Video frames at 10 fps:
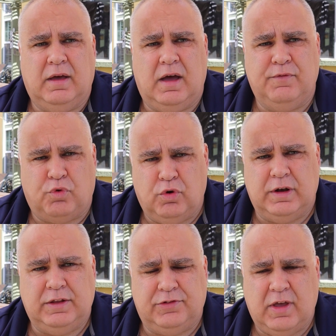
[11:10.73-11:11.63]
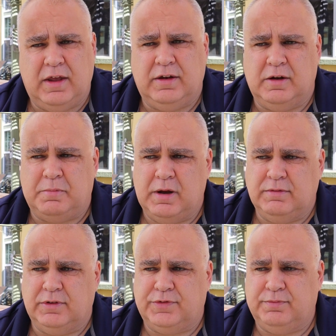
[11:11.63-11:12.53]
I've already said in a
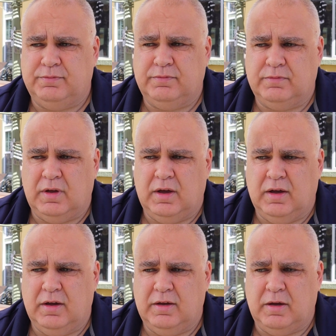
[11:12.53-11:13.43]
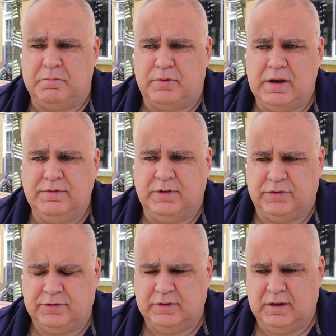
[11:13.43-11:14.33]
previous
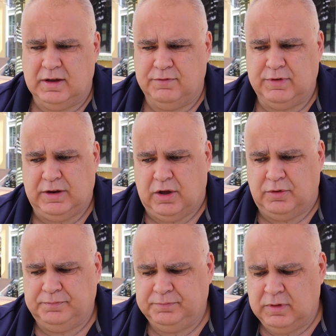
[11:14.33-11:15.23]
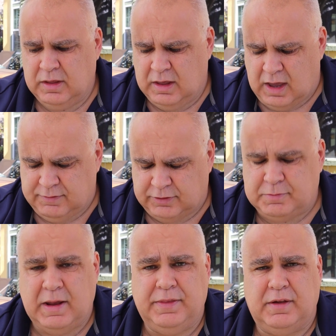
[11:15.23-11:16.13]
video, I've
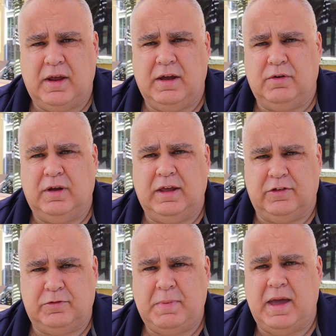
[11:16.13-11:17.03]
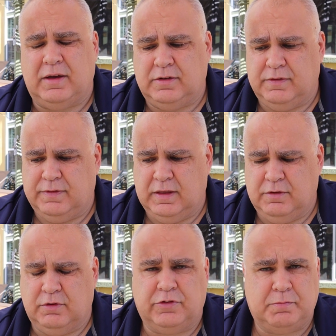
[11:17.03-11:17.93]
explained that I expect
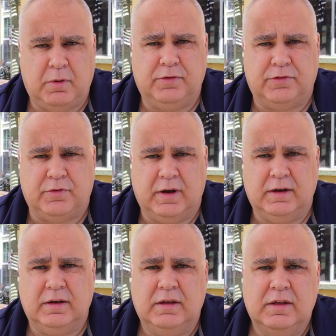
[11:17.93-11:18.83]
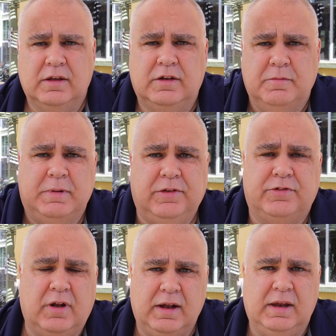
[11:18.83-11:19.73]
the response rate to be
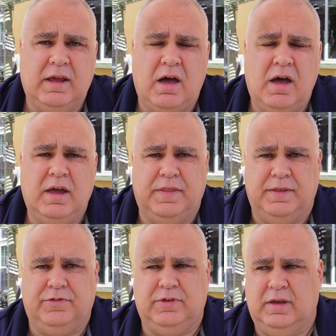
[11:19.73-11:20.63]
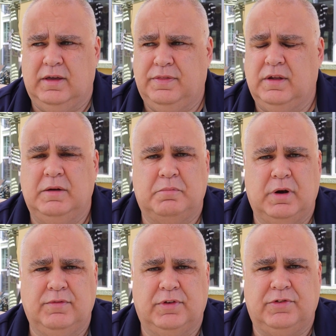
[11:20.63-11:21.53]
slightly higher this year than in
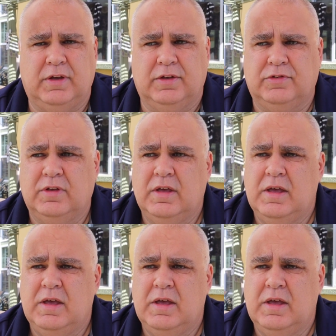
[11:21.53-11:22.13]
previous years,